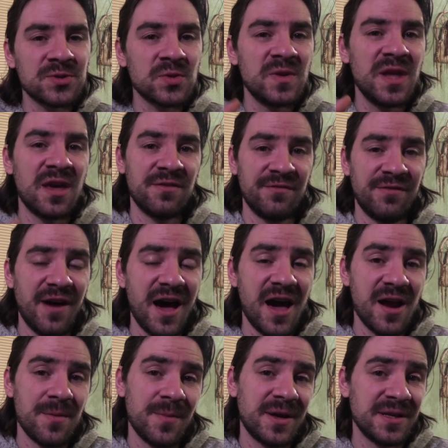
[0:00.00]
the
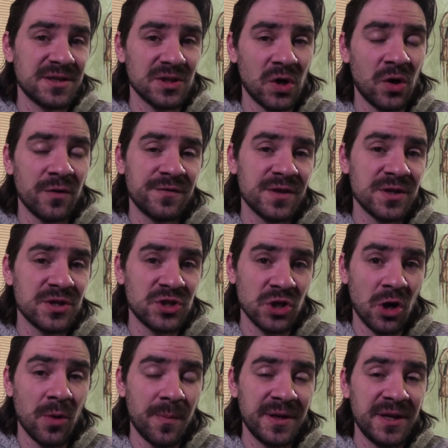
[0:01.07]
environment of the
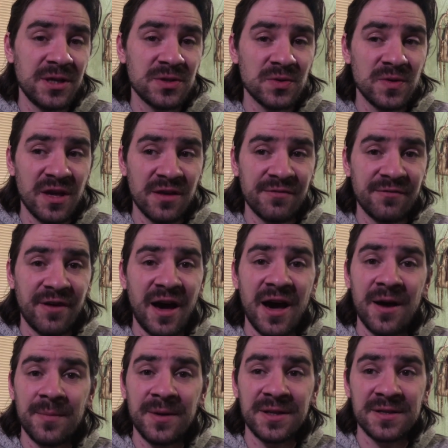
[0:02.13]
job and into the
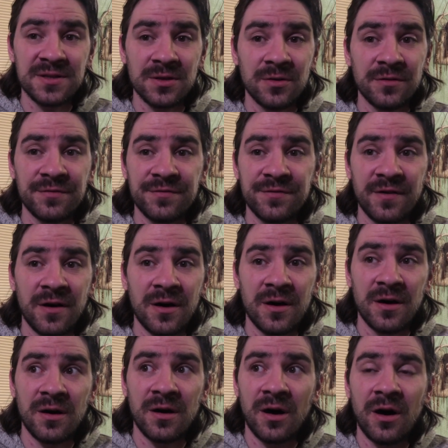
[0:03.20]
environment
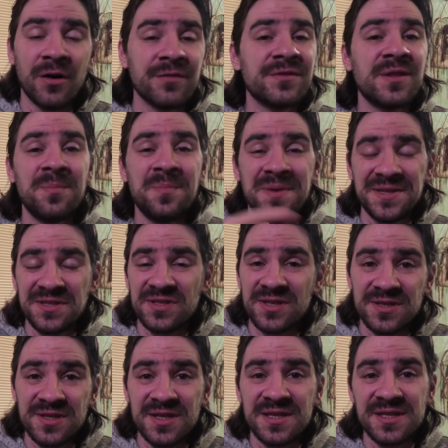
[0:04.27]
of the
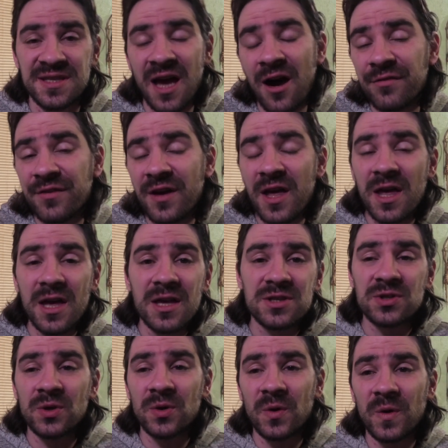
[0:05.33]
business itself.
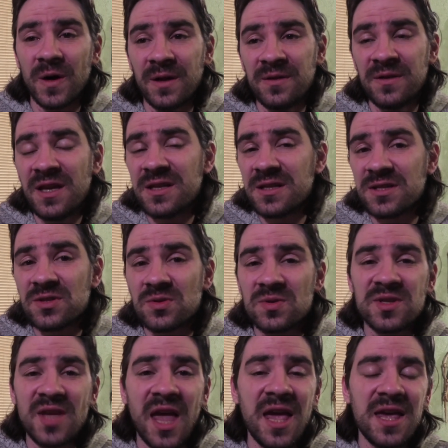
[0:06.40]
So needless to
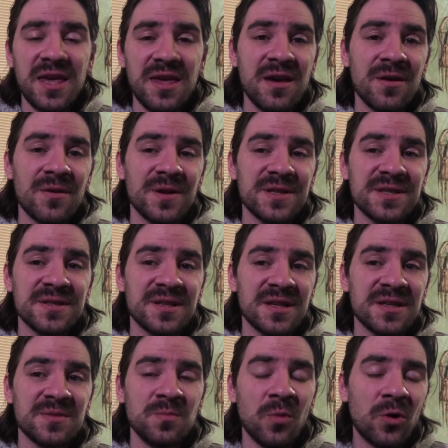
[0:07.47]
say, here it is
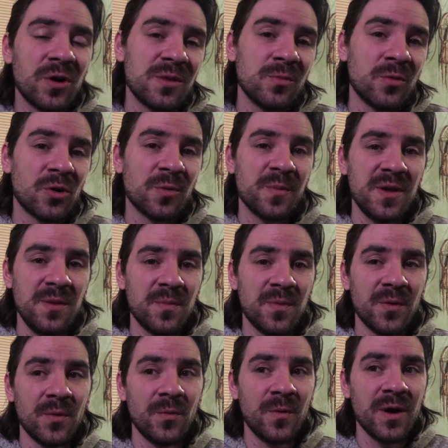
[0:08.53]
that more and more
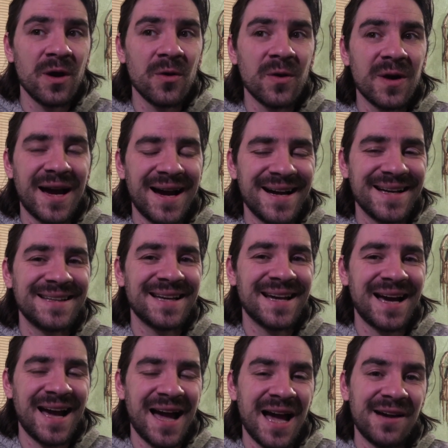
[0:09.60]
people will kind of
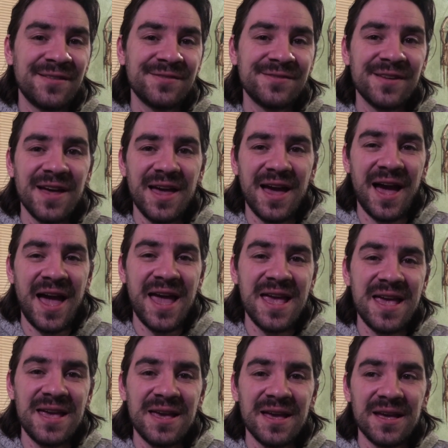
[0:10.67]
have
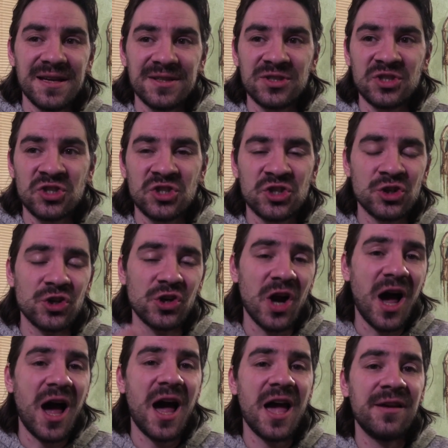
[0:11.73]
a
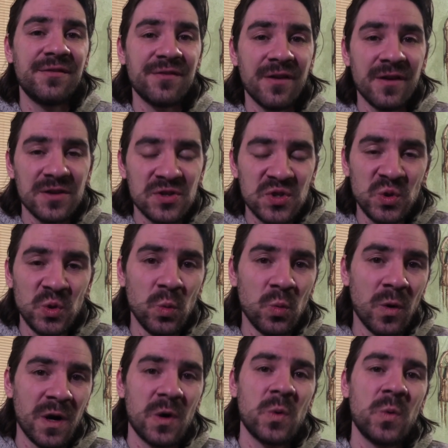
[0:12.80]
strive to
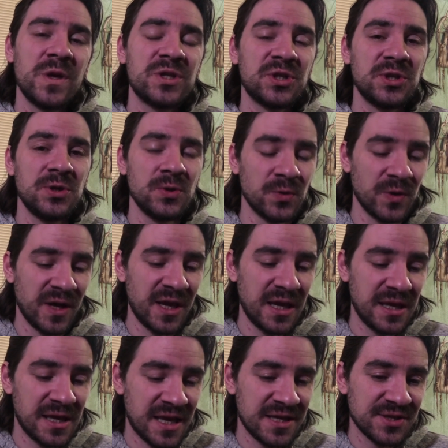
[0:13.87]
work with you
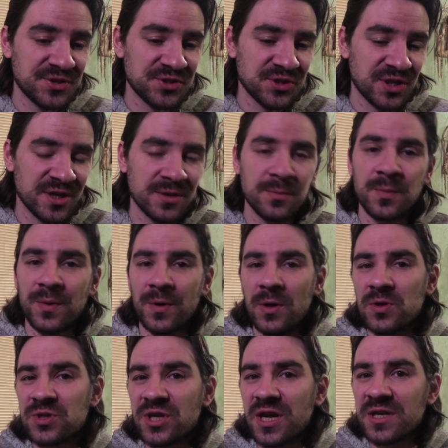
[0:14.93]
in a certain
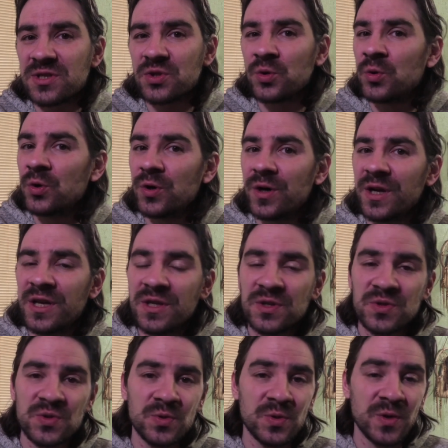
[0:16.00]
project or
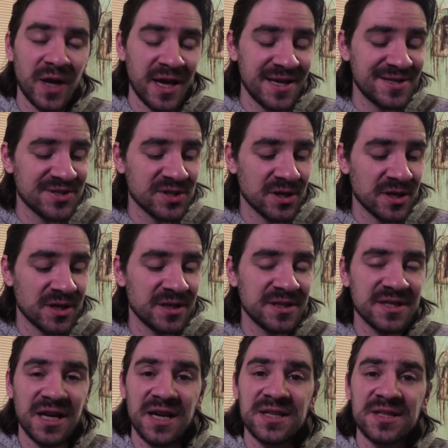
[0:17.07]
into a certain
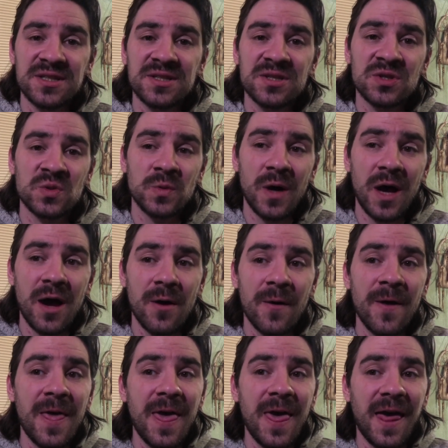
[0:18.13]
tasks as
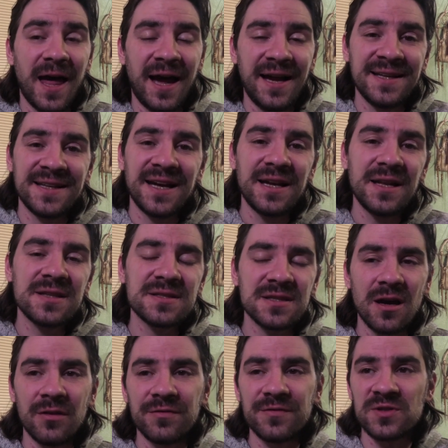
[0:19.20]
well, and that
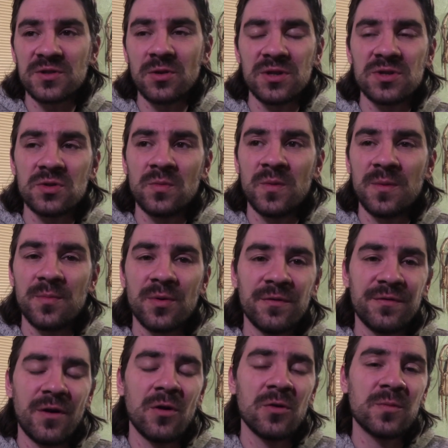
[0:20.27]
itself is going to be
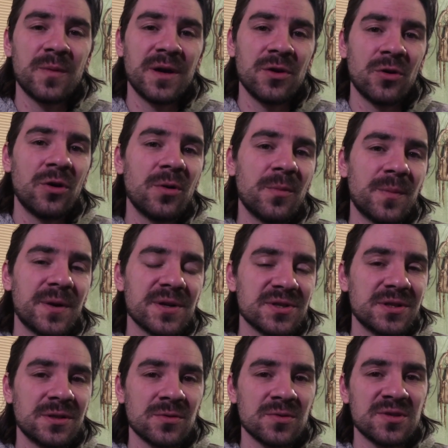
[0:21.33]
provoked by your
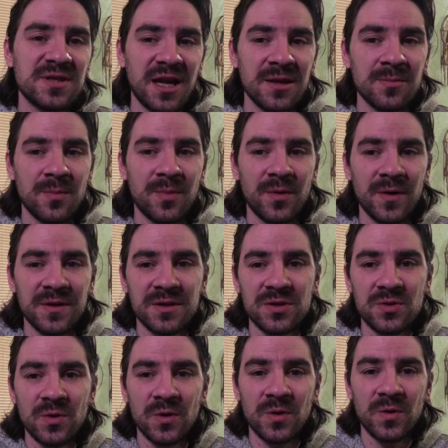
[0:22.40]
personal standpoint,
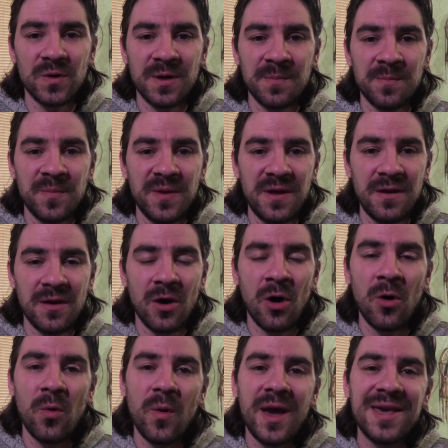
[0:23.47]
that you're gonna be
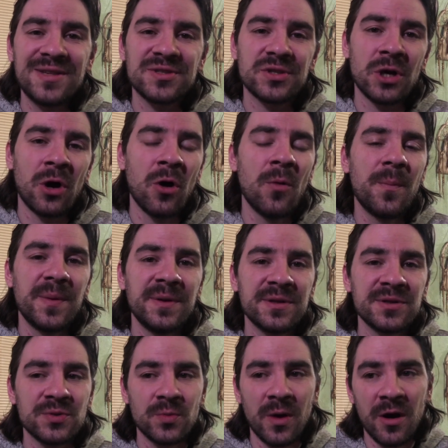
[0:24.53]
always open
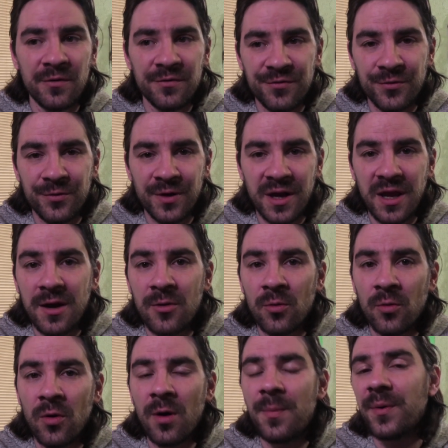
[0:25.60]
as well for
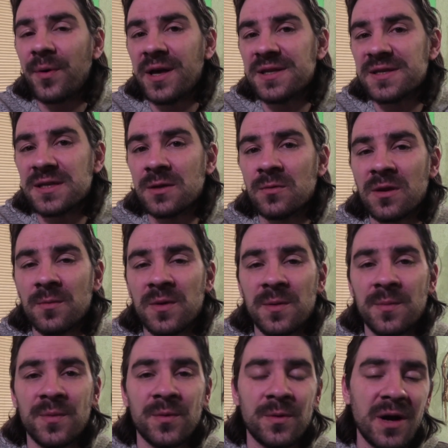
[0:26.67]
cooperating with the
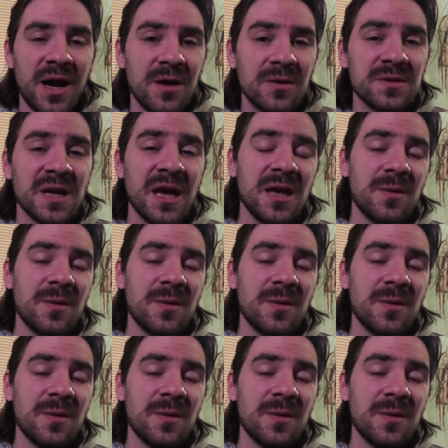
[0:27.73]
people around.